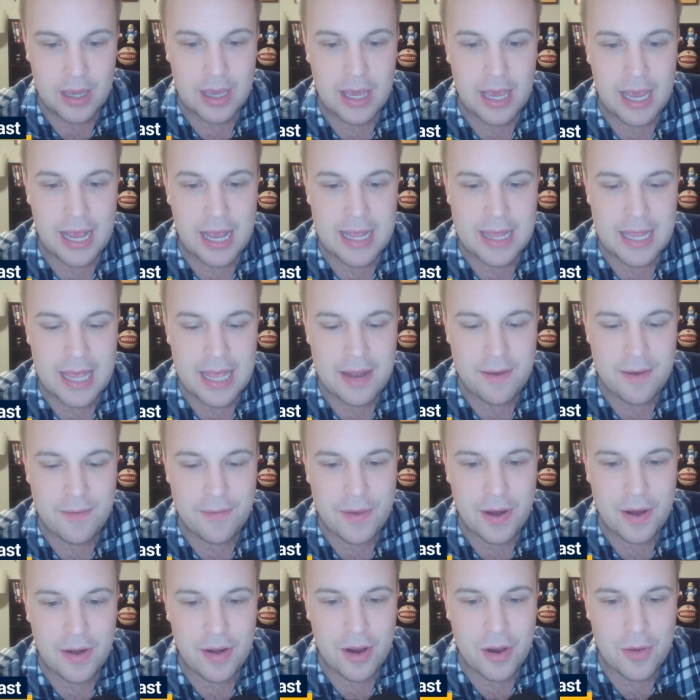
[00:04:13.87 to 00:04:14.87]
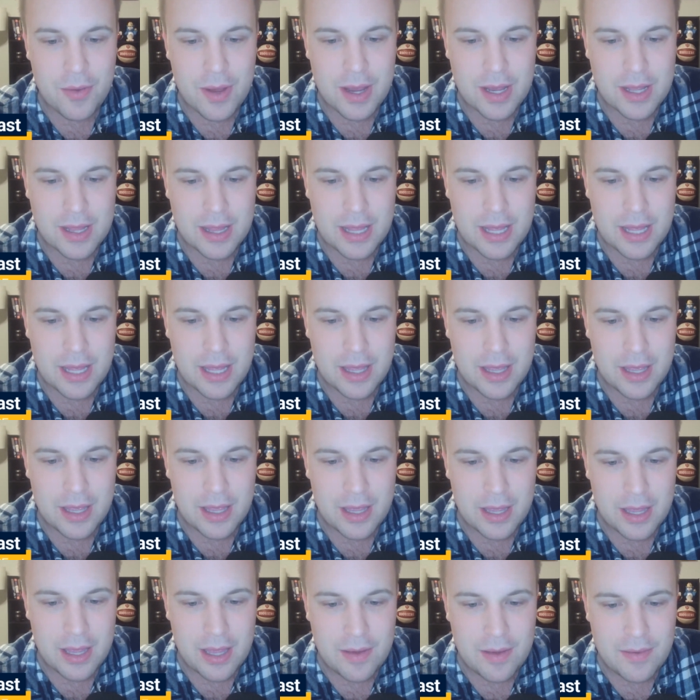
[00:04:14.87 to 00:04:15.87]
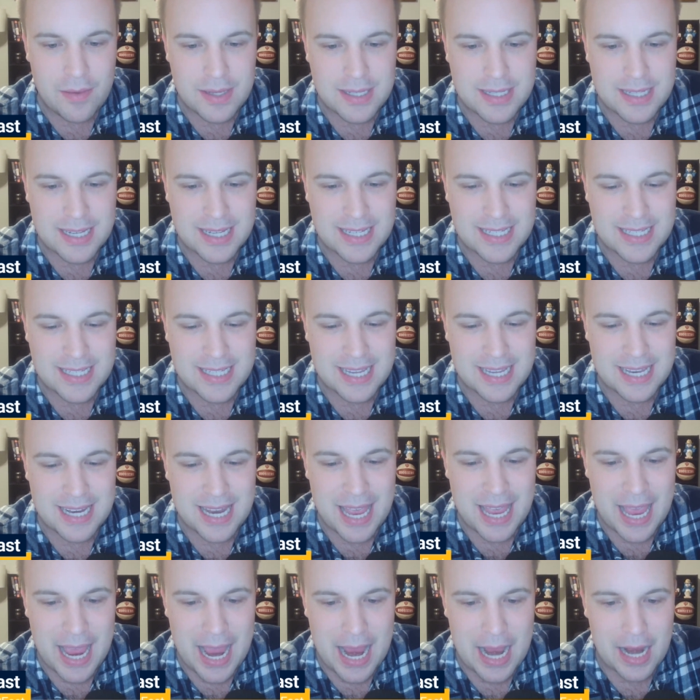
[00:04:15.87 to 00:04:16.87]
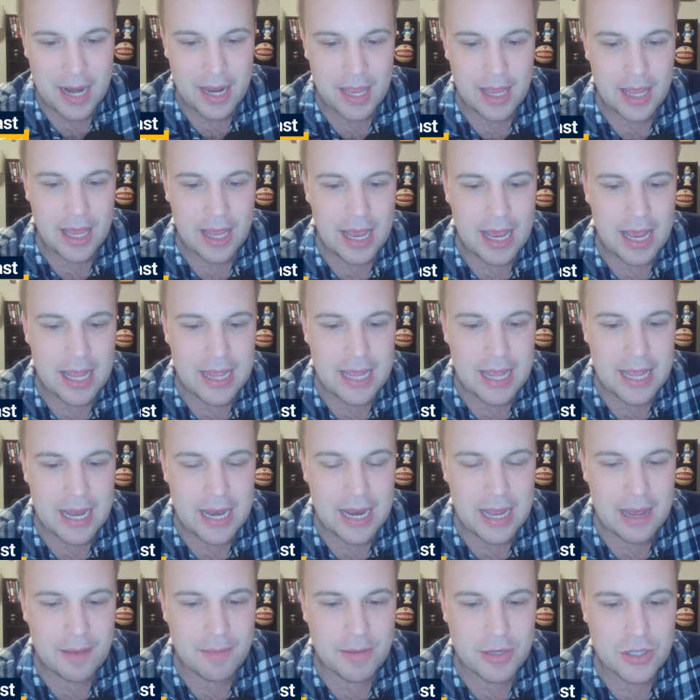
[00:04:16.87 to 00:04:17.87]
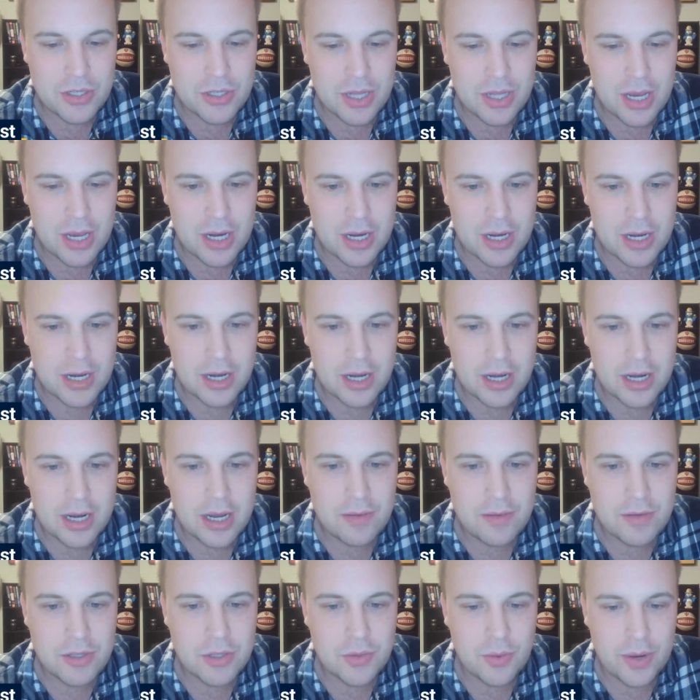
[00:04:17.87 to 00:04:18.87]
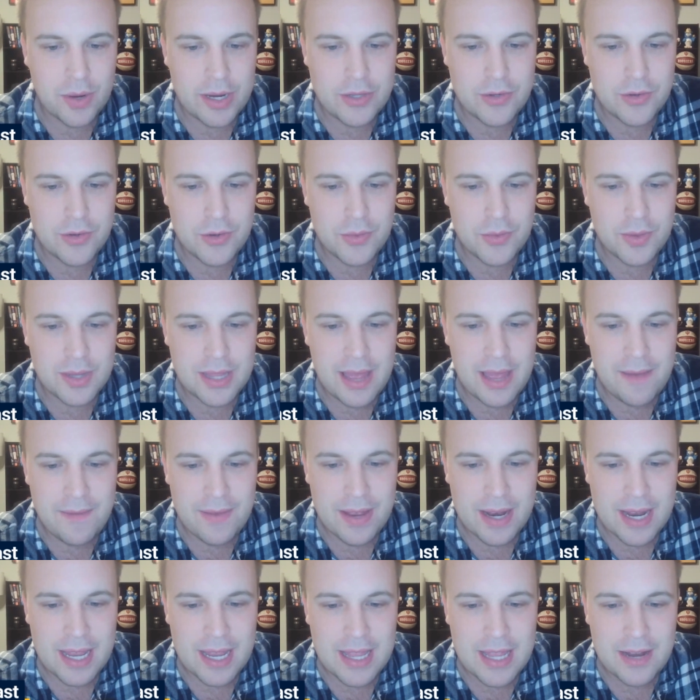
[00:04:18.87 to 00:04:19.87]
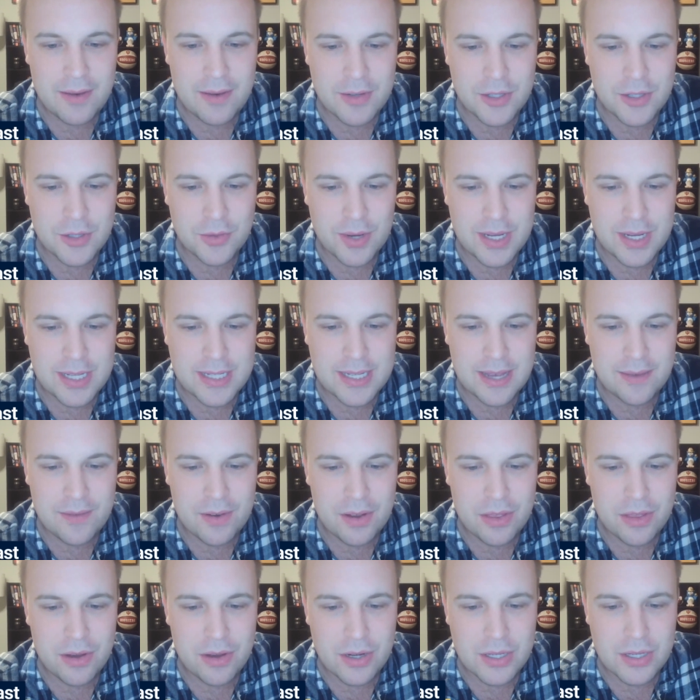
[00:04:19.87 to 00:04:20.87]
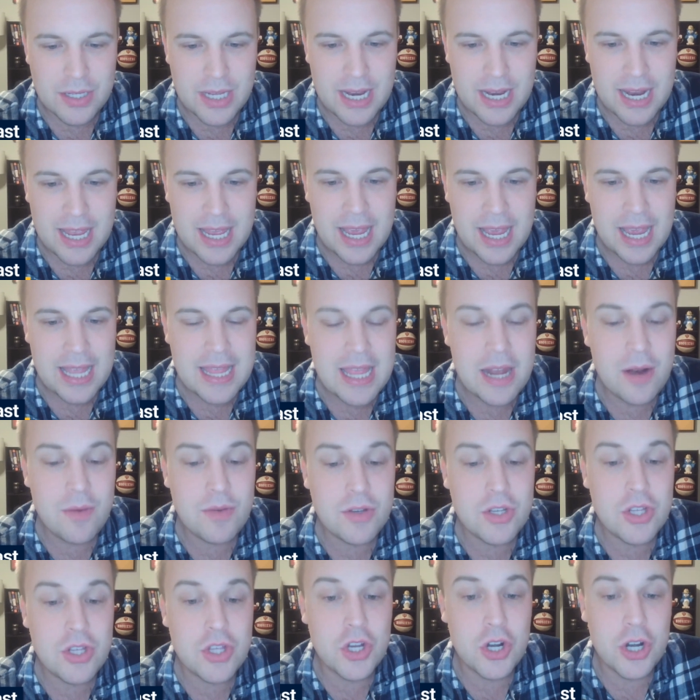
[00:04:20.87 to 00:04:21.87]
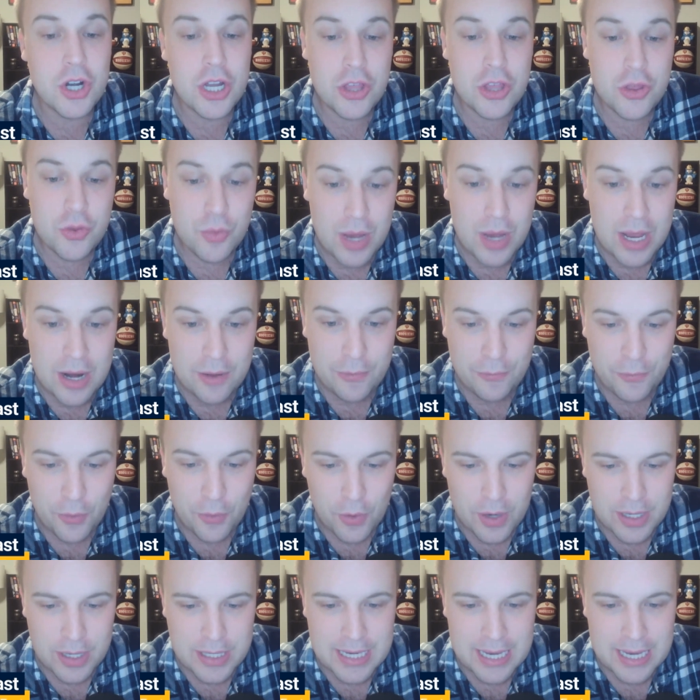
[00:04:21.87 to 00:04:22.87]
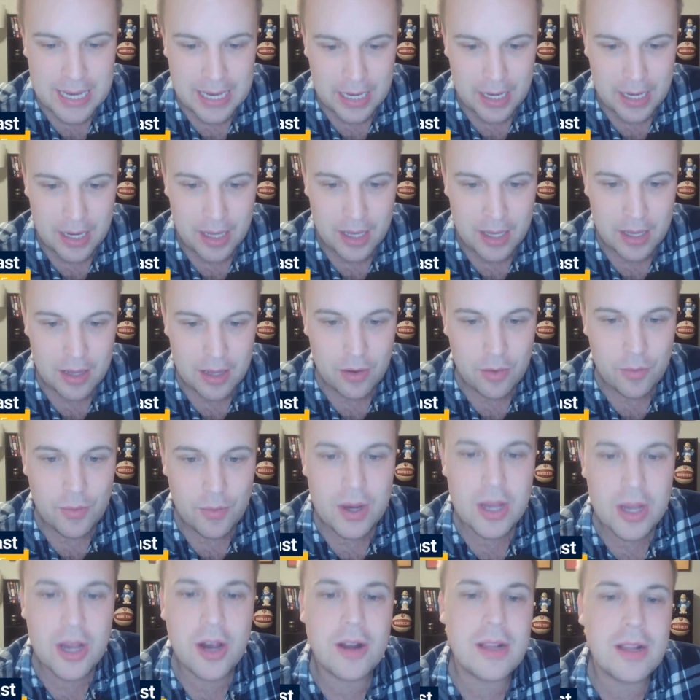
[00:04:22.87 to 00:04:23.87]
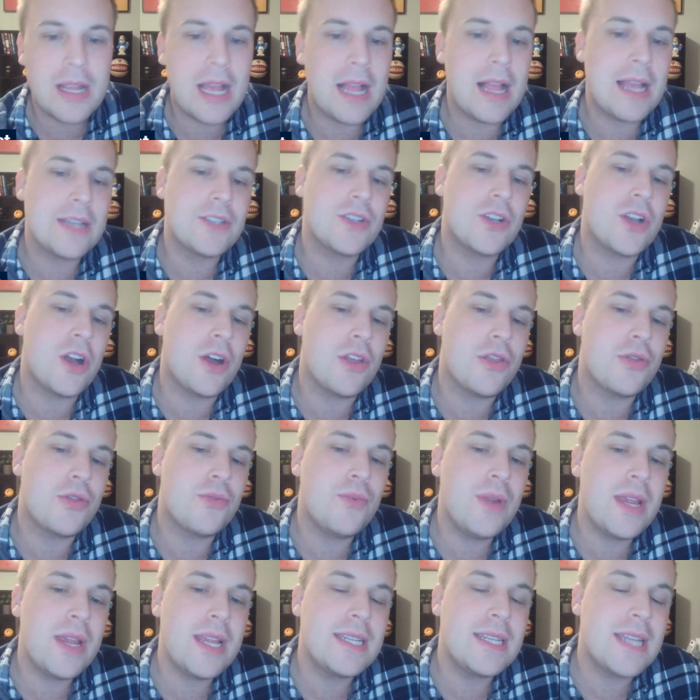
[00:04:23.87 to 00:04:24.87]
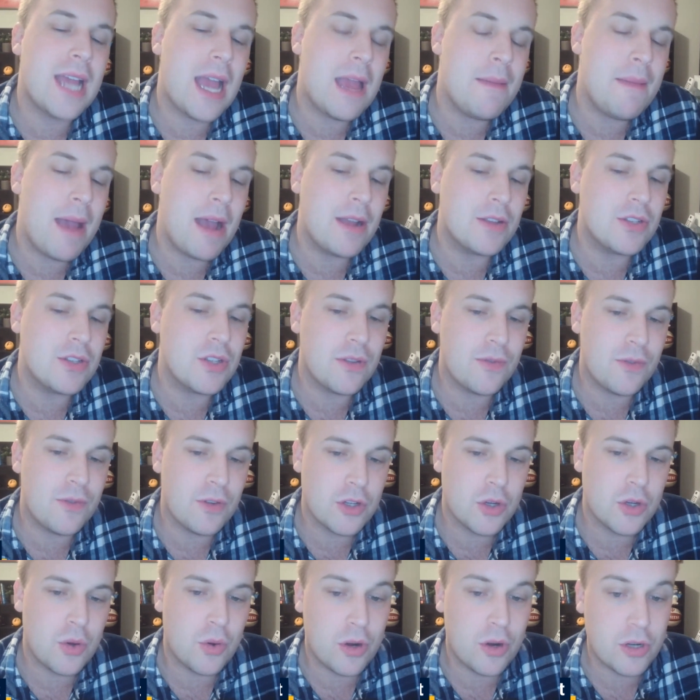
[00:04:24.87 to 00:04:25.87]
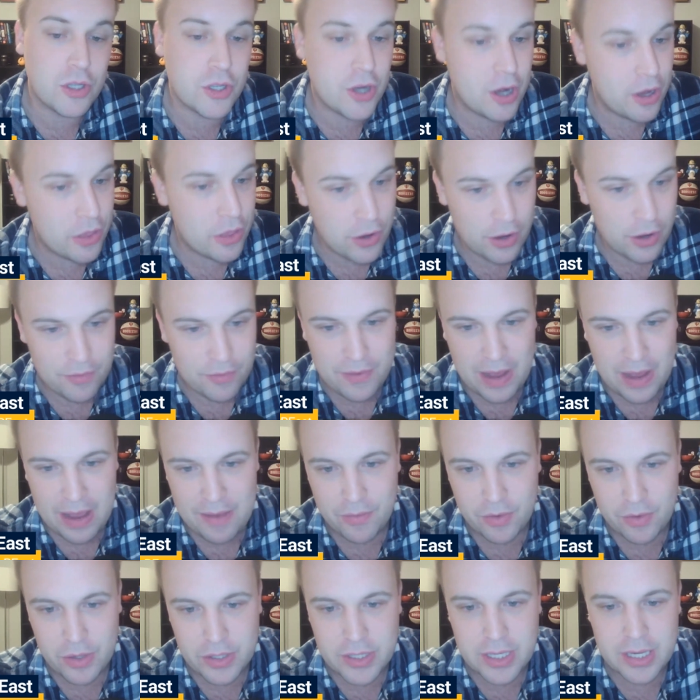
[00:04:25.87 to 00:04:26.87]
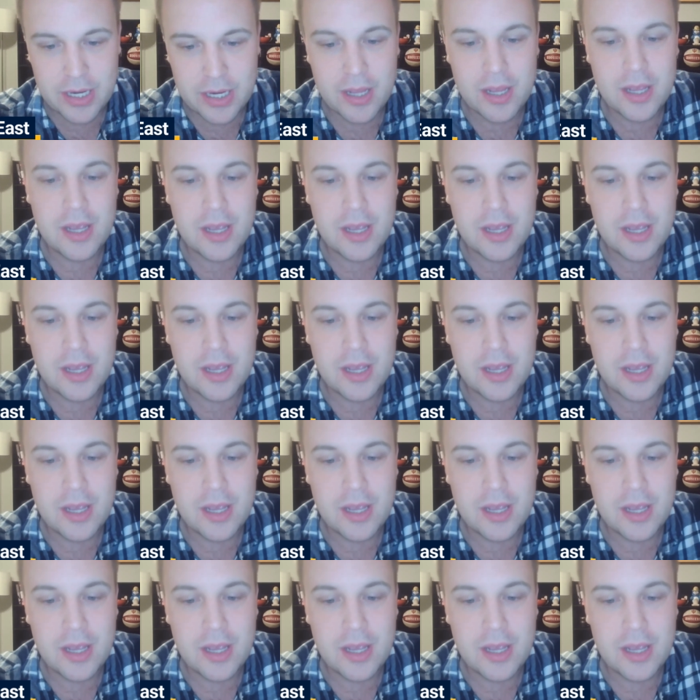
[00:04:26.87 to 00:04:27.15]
And then very quickly, it was sixteen to eight. And then not much longer, it was twenty-two to eleven. And then it was twenty-seven to thirteen. And then it was thirty-three to fourteen. Rick Carlisle has to call three timeouts in the first quarter. Sorry, thirty-five fourteen.